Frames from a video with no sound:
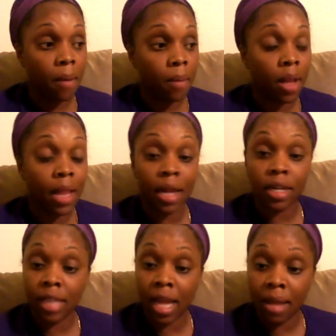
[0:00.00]
A lot of
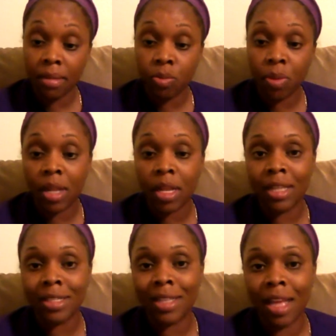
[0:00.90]
times, but
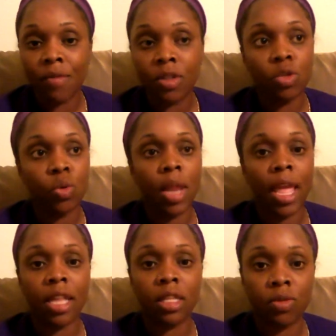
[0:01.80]
it's never too
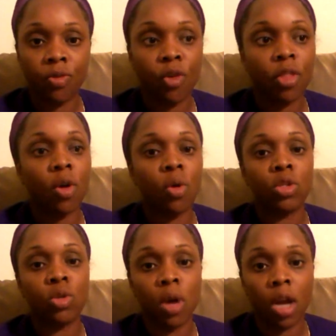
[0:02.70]
late for
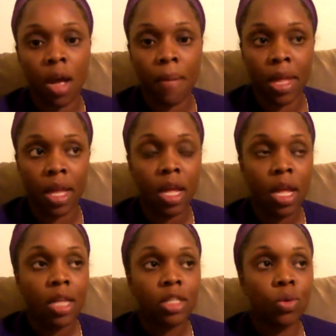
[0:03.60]
those who are coming
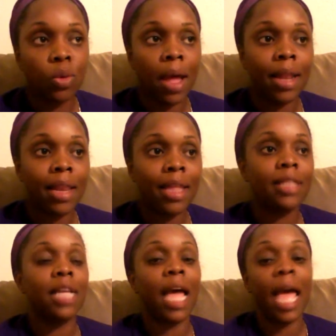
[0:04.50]
to at
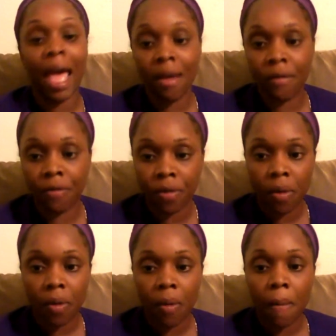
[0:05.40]
least have
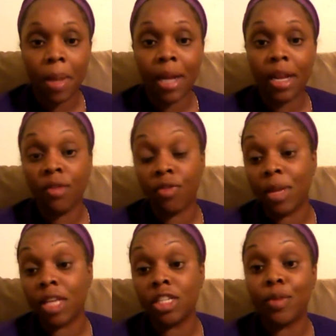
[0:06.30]
better
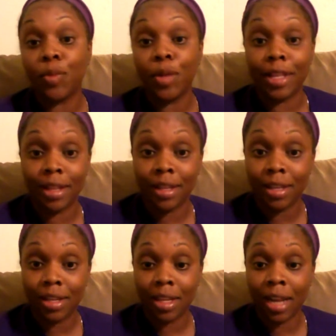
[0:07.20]
information than we did.
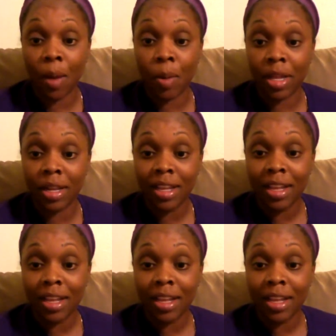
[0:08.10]
You know what I mean?